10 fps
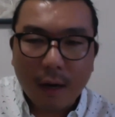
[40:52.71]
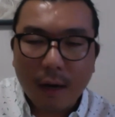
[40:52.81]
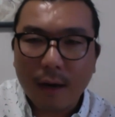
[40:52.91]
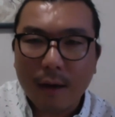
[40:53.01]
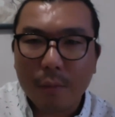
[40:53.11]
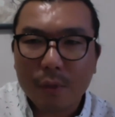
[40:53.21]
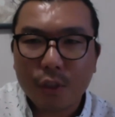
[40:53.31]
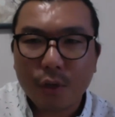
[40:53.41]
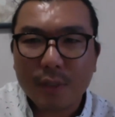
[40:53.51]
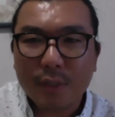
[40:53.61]
But
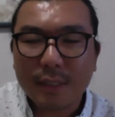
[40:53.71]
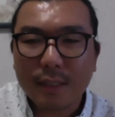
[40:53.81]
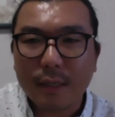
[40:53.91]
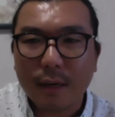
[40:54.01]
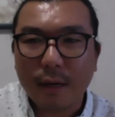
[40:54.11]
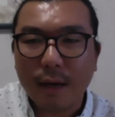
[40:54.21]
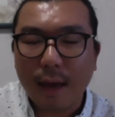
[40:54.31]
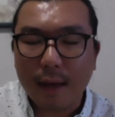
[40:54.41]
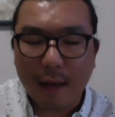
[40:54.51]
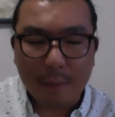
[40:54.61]
she recently
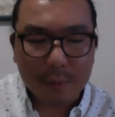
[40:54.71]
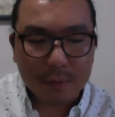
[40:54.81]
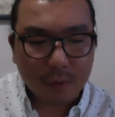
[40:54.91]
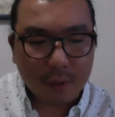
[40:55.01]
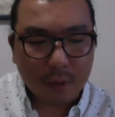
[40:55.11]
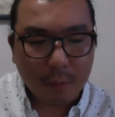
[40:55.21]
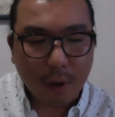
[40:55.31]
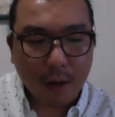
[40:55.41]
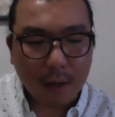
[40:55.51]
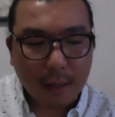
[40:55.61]
had an episode in her
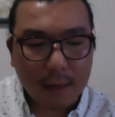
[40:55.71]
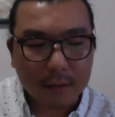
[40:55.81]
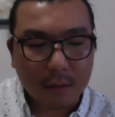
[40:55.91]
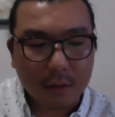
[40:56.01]
podcast